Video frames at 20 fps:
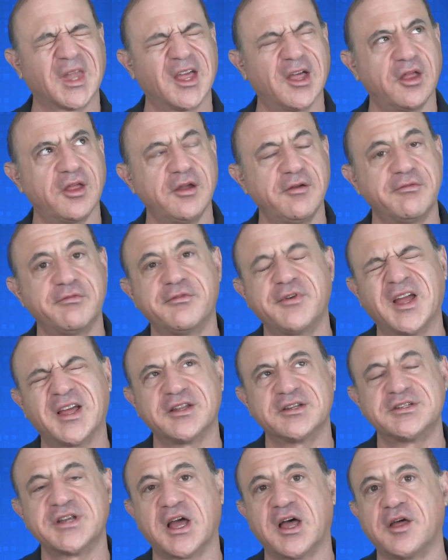The only
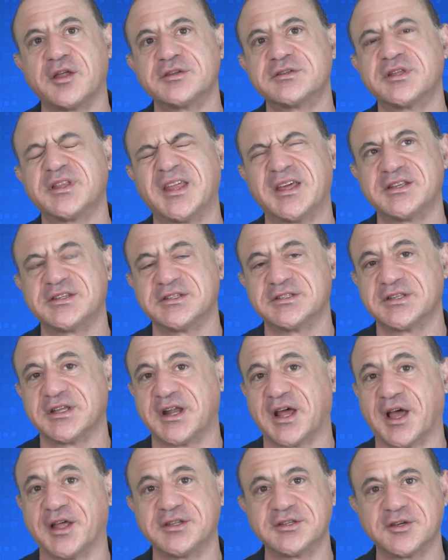real challenge to this is
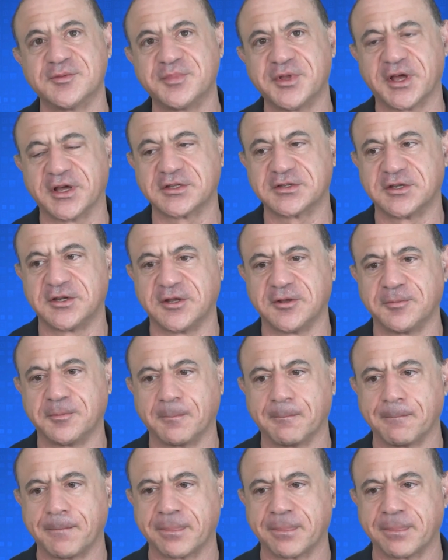it adds complexity,